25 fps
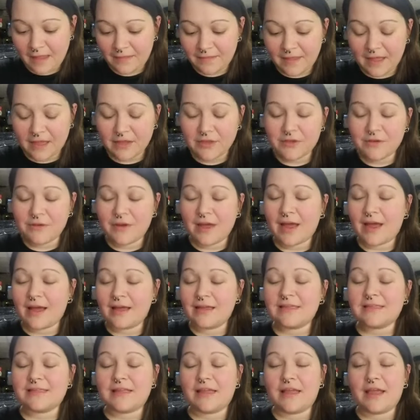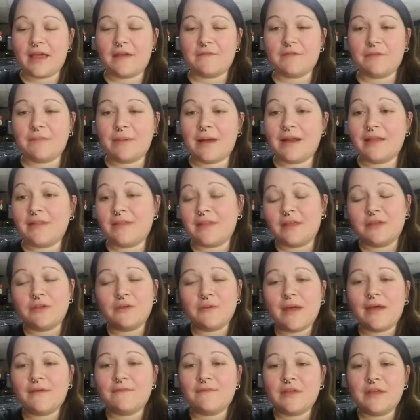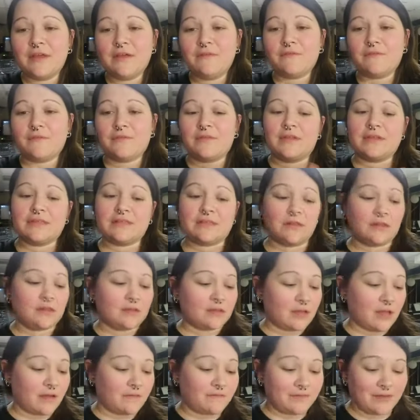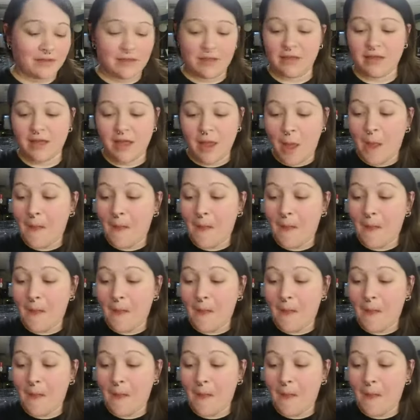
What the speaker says: thank you guys. Thank everybody. Thank you, Halfgeek, for this lovely